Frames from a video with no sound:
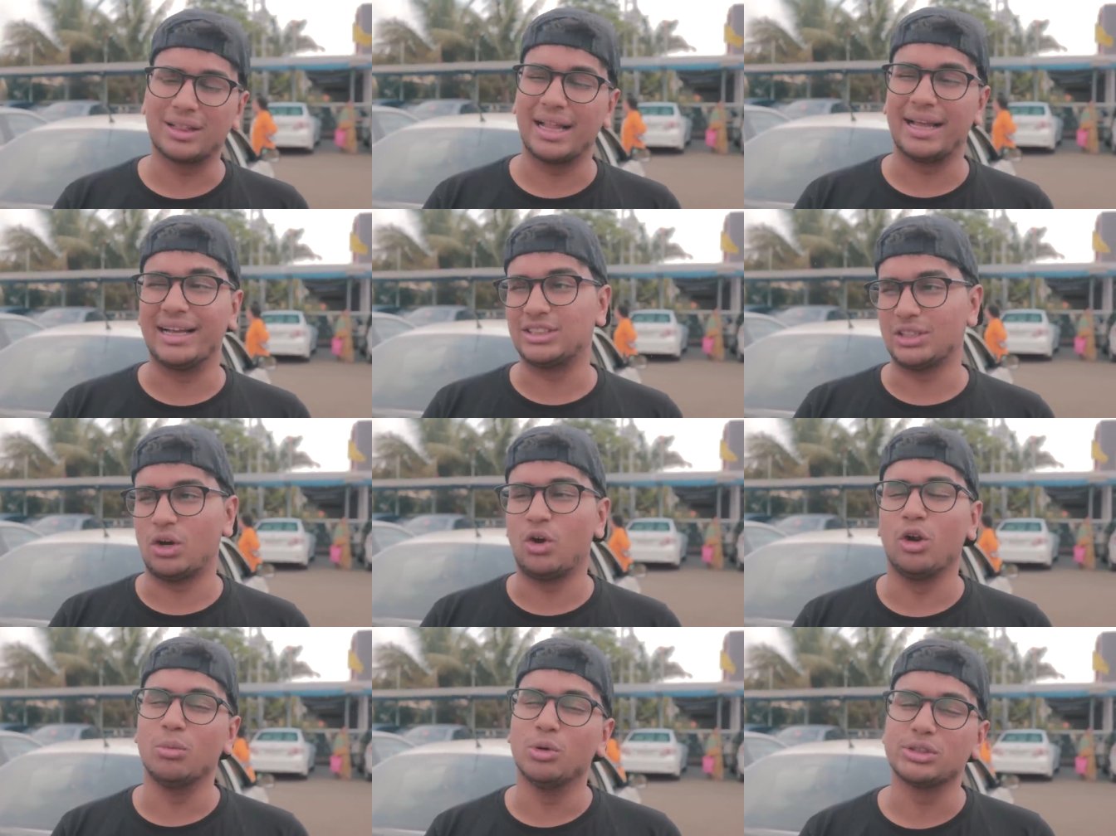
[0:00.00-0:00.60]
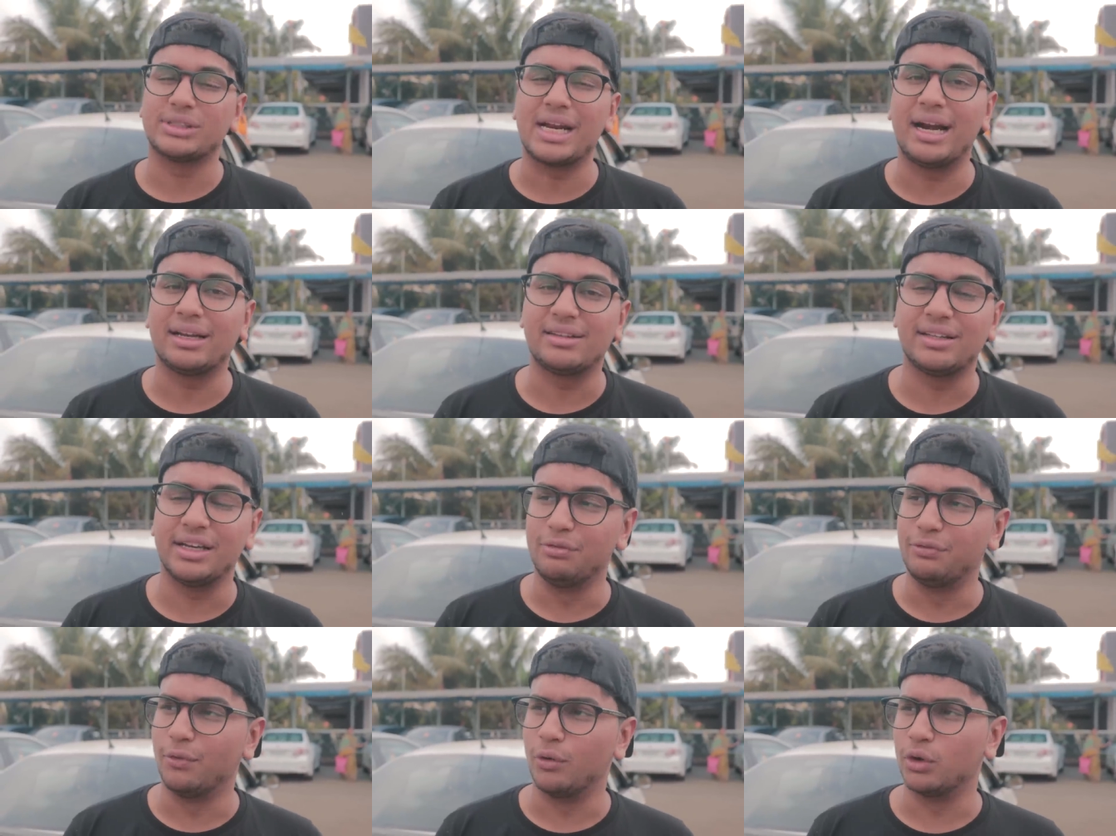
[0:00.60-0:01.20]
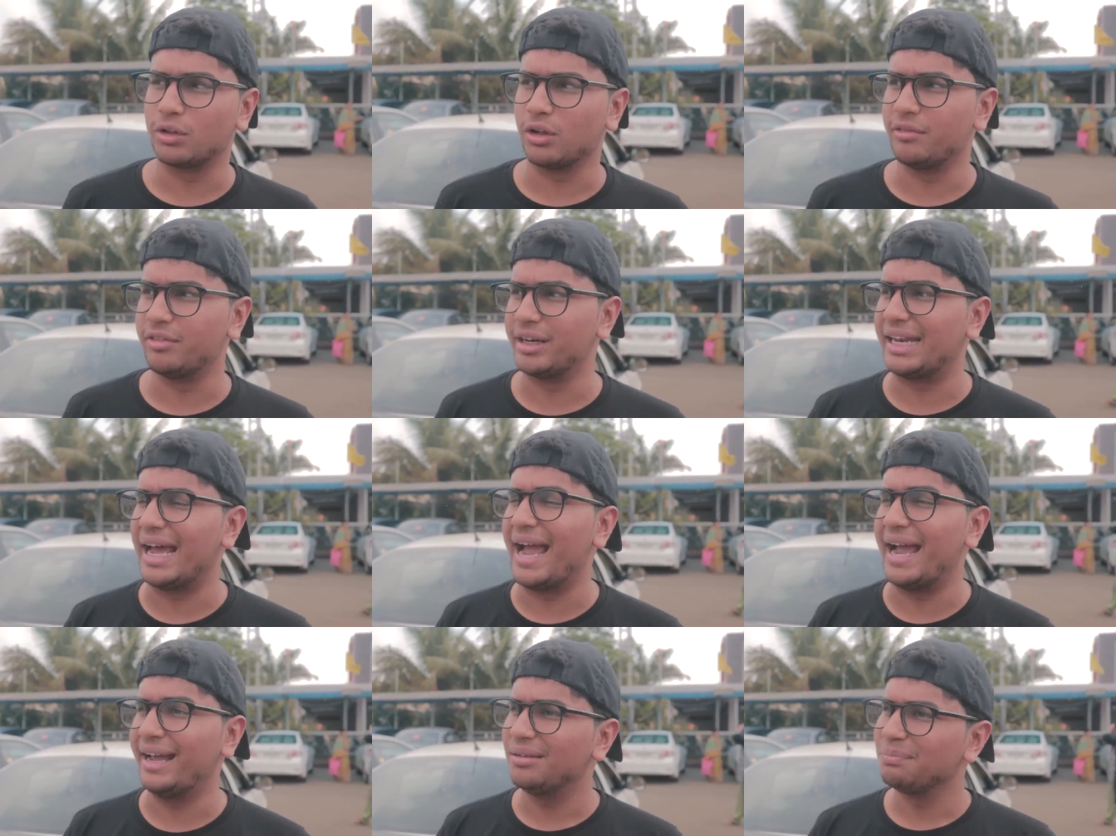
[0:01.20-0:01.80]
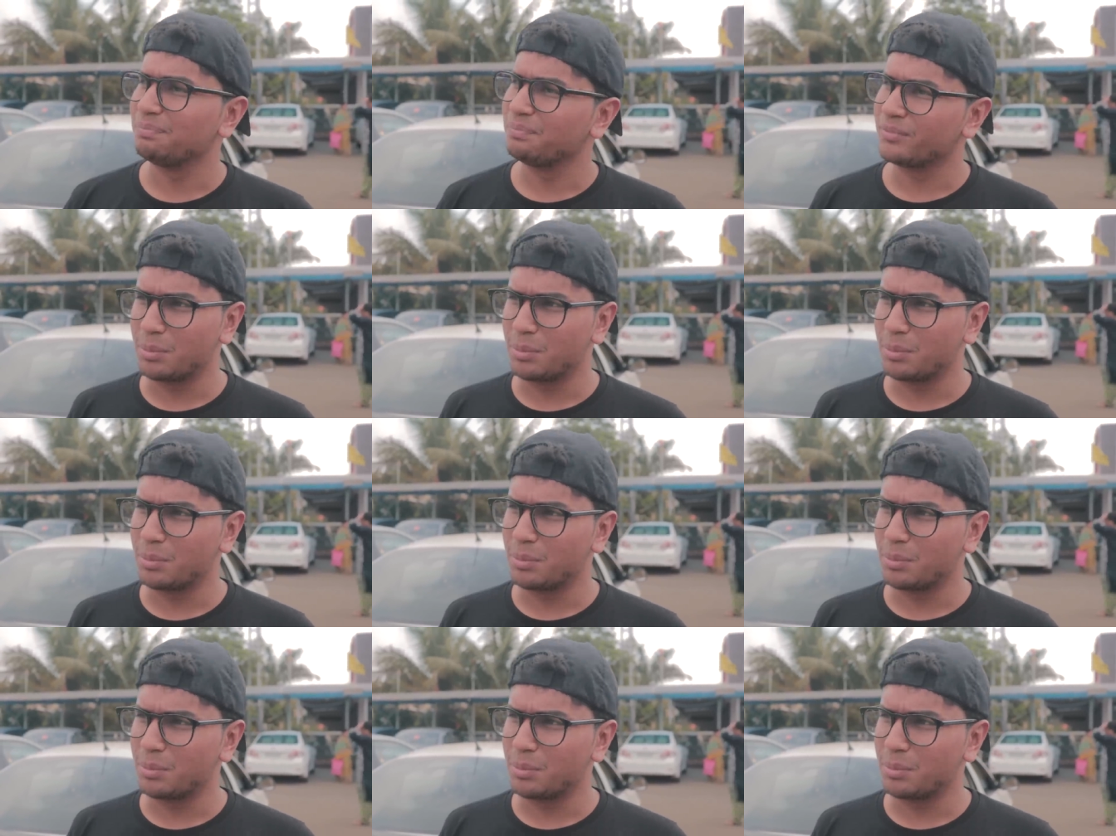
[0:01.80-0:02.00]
like it's almost at three fourths of a tank.